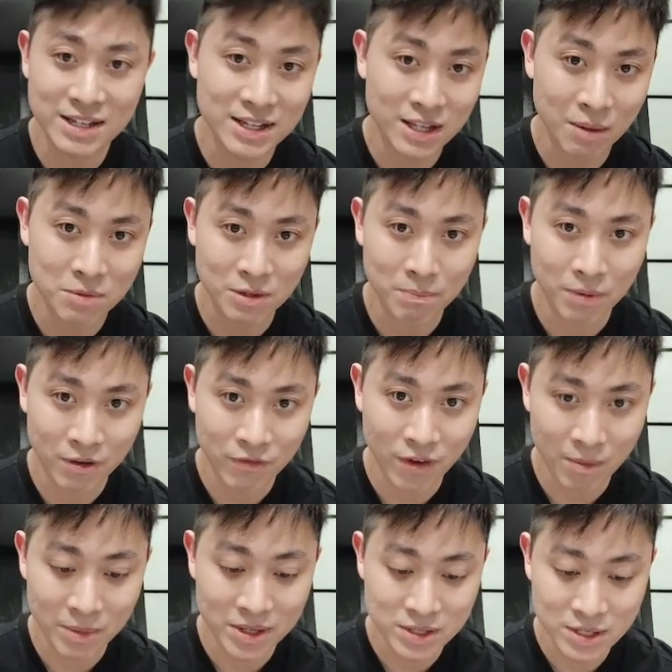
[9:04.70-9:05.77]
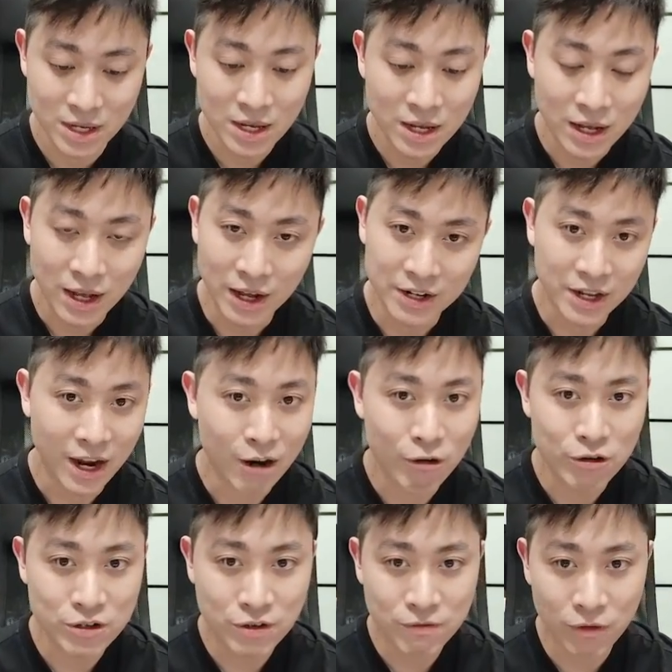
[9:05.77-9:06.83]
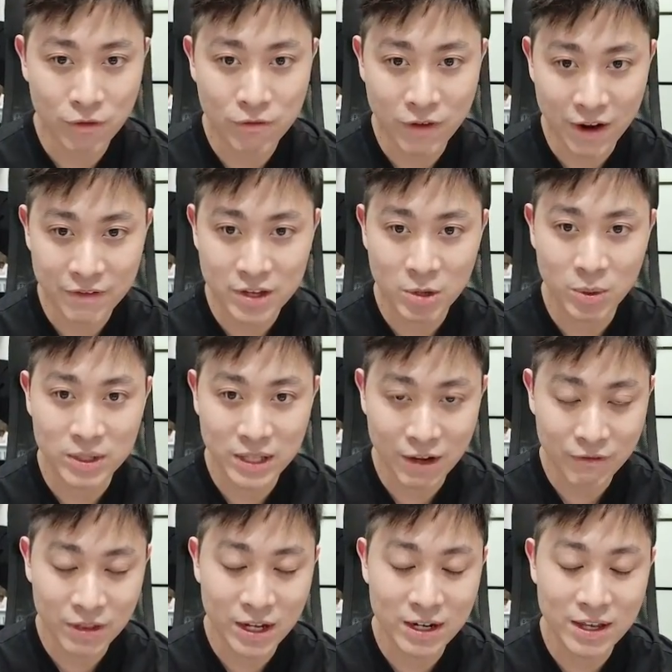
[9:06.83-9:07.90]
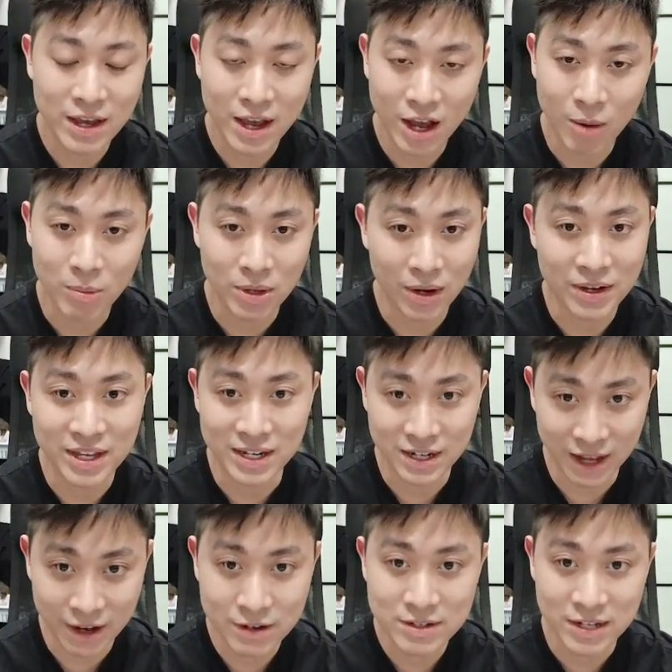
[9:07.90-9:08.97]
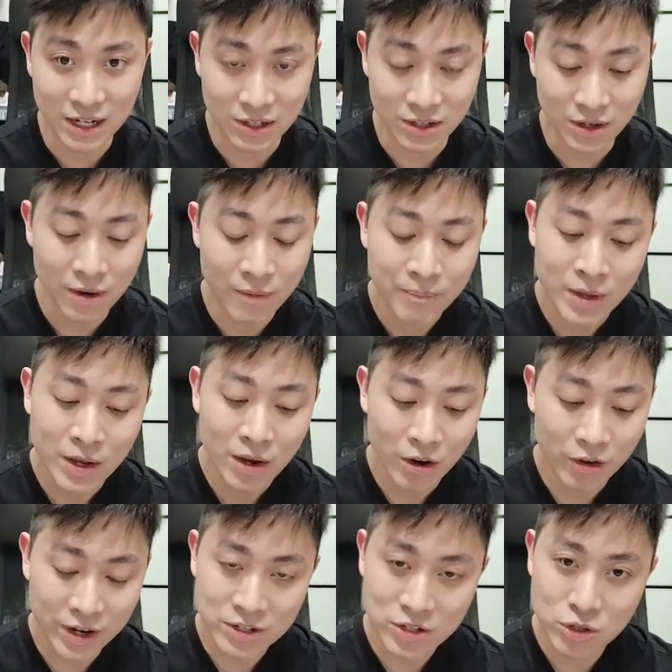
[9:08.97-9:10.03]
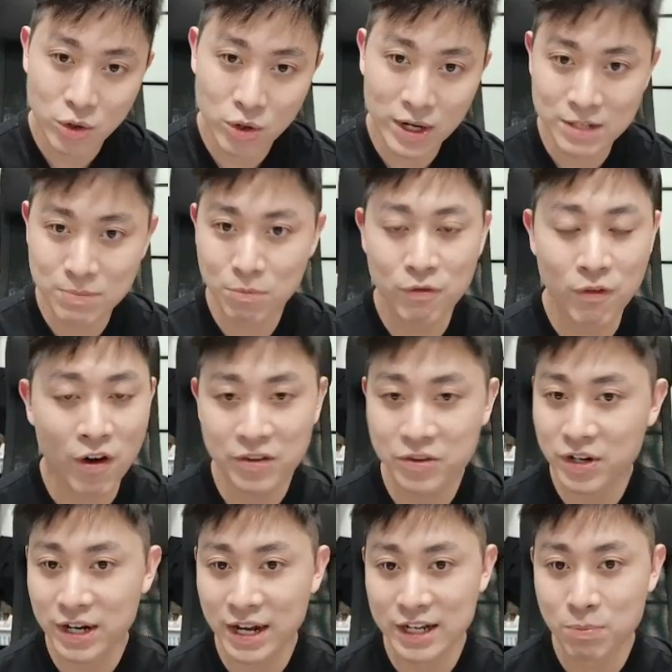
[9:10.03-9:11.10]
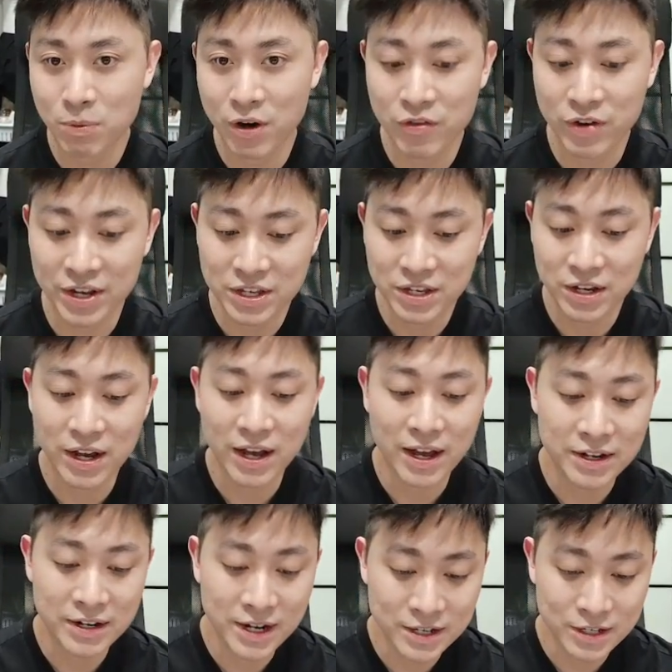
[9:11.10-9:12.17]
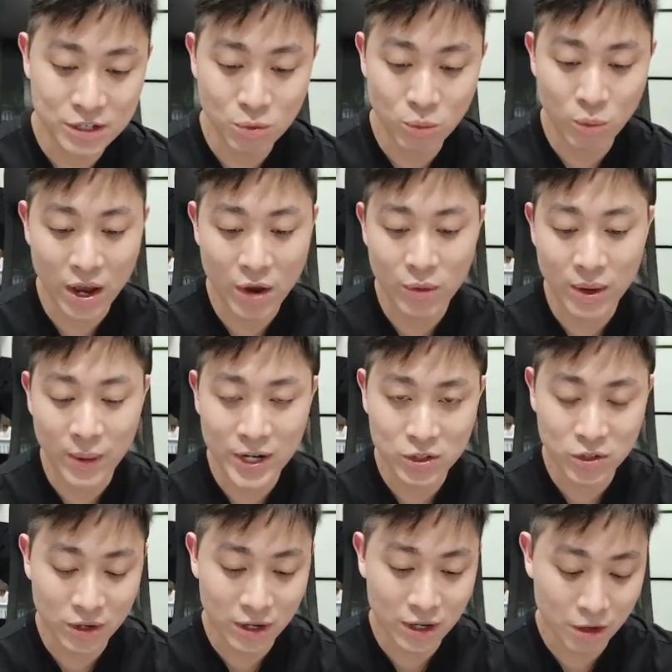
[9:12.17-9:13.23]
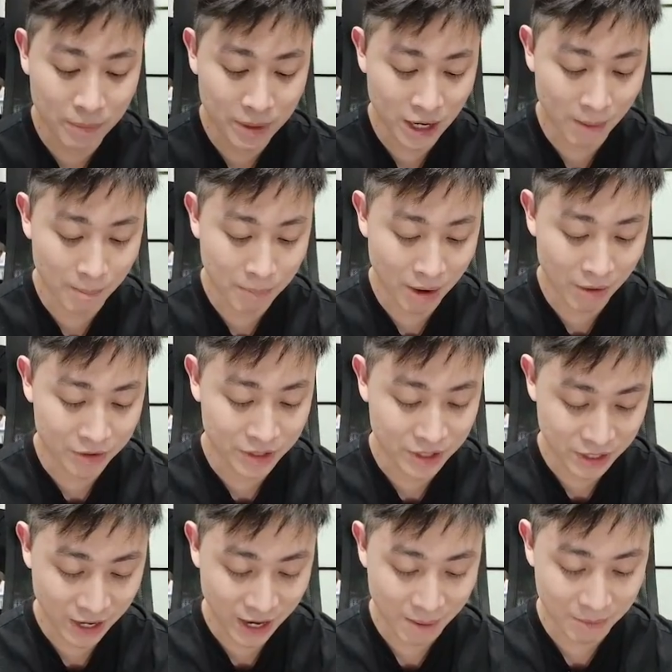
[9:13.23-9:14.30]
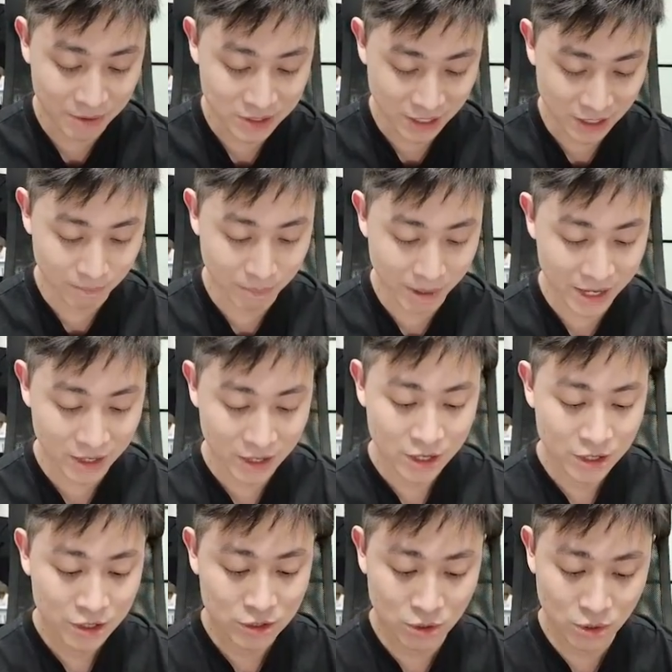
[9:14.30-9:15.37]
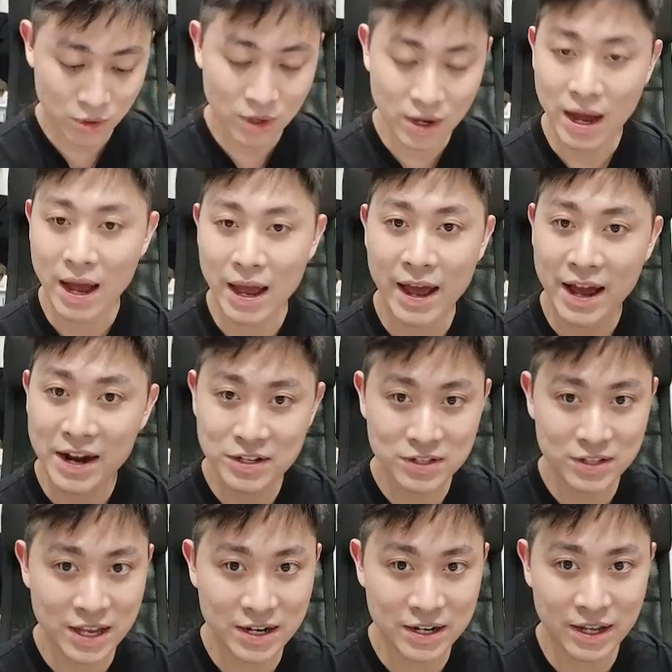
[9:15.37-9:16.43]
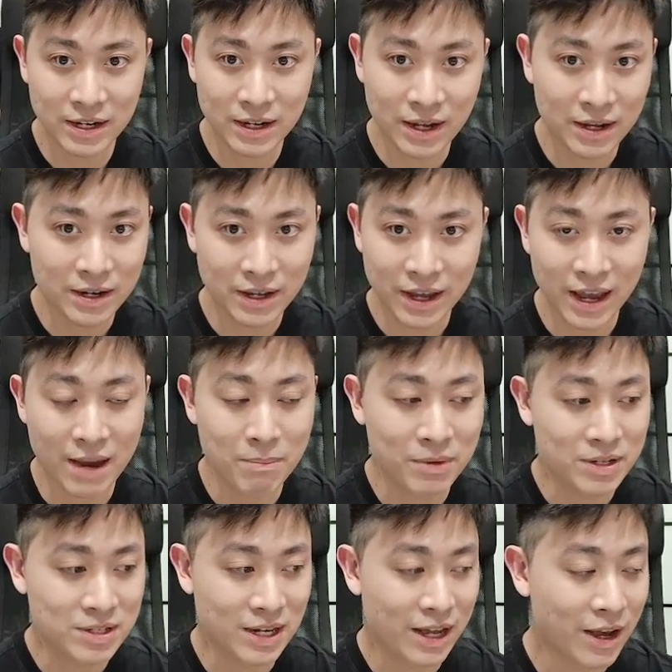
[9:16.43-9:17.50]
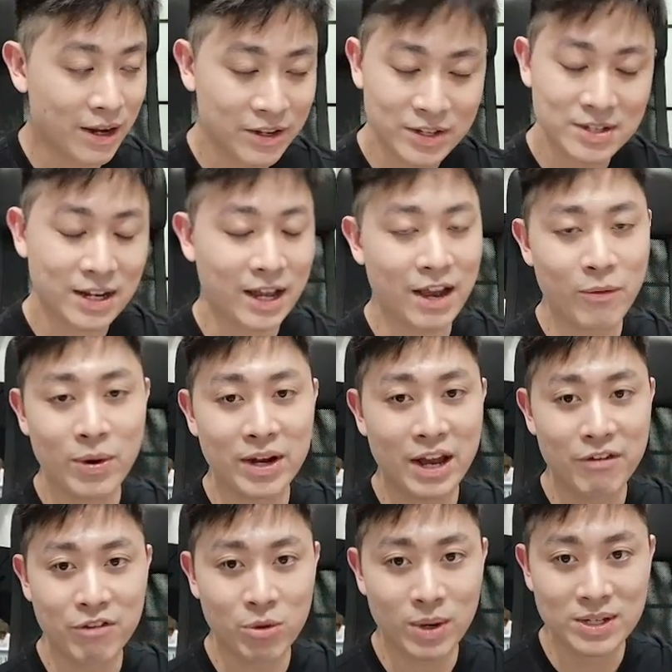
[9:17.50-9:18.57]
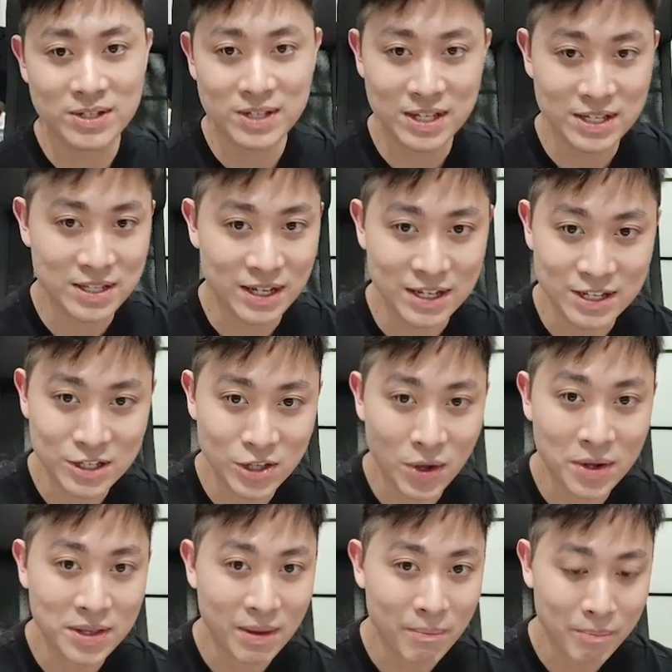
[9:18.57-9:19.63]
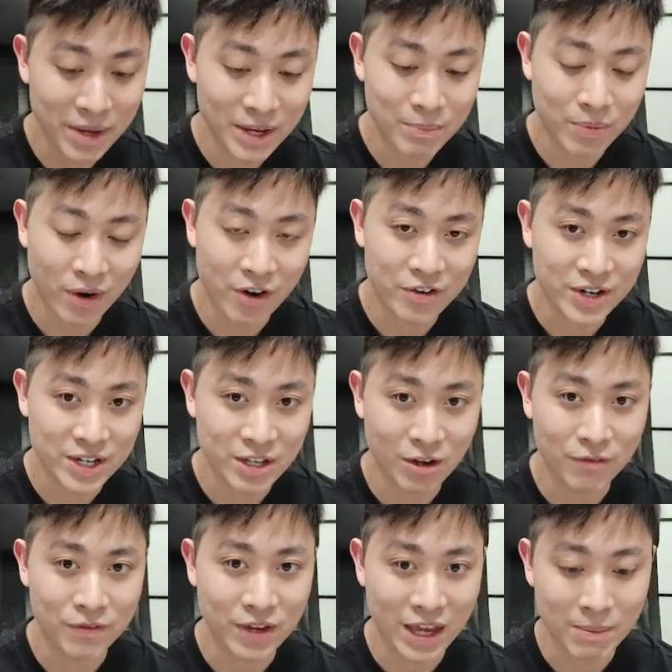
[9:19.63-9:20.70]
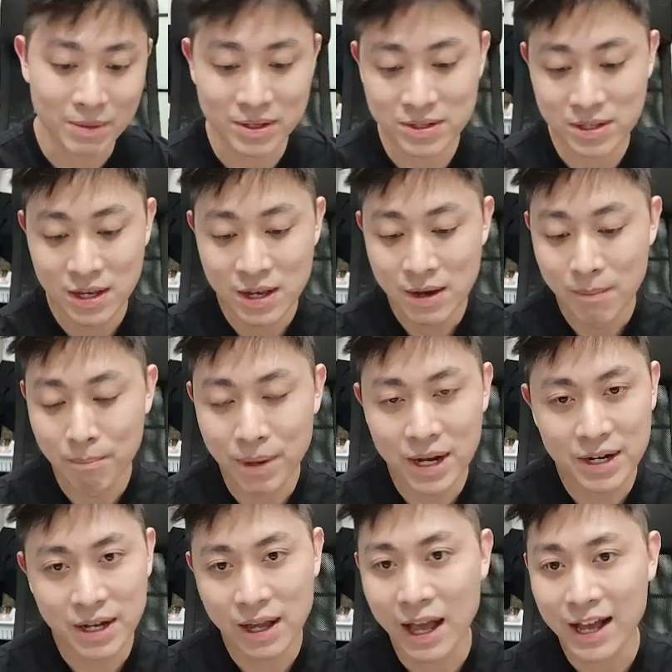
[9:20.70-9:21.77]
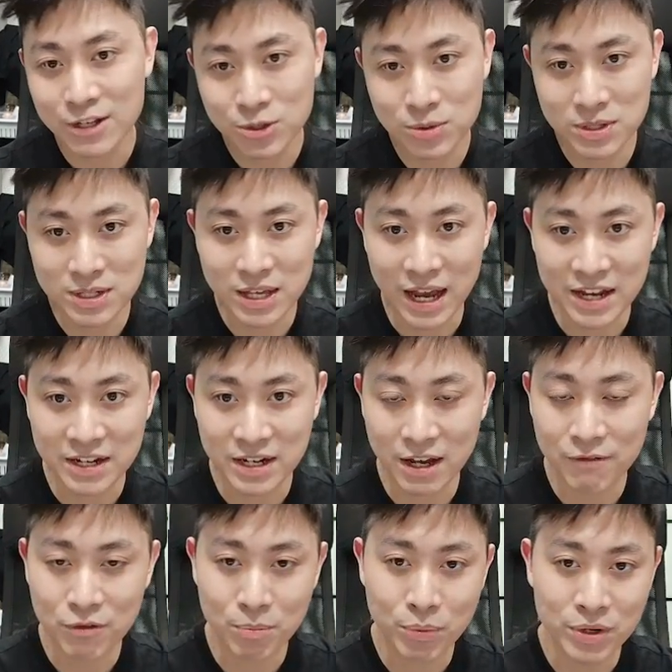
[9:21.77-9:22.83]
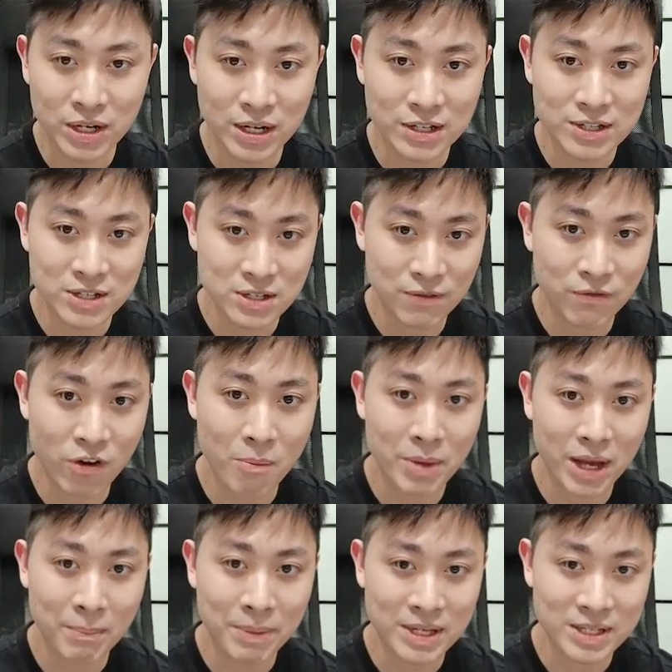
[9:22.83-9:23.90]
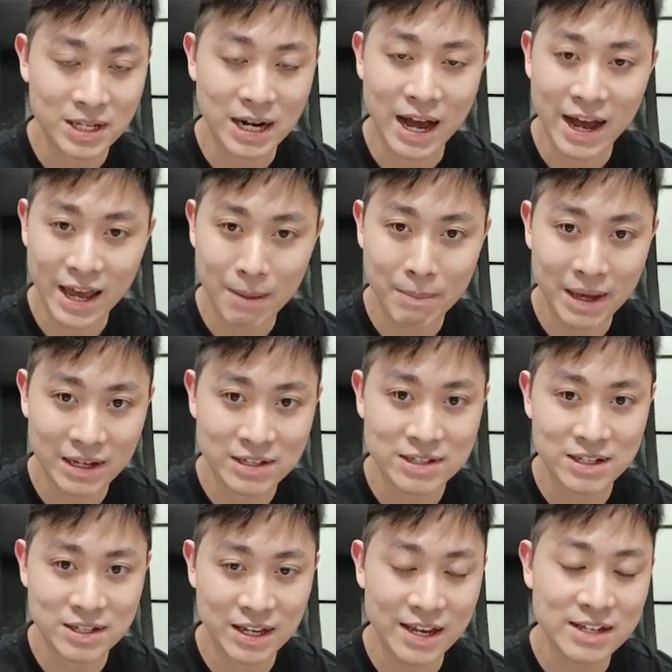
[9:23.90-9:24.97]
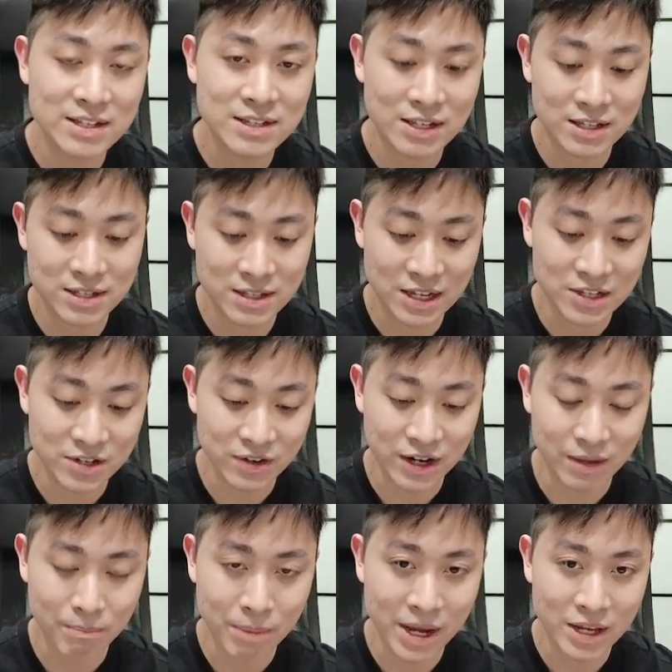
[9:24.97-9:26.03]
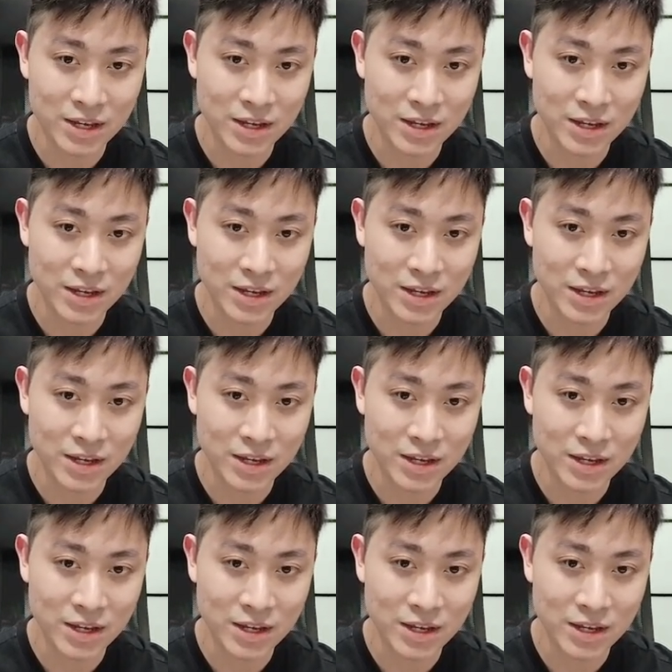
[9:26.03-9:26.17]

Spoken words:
in terms of performance, the ROG Phone 5 here will definitely help you out in that sector. Alright, so let's move on to the next point right here. That is where we want to talk a little bit about the cameras at the back. So I understand that the cameras, just like what everyone says, is not the main priority of gamers. But Asus is kind enough to put in a 64 megapixel IMX 686 sensor at the back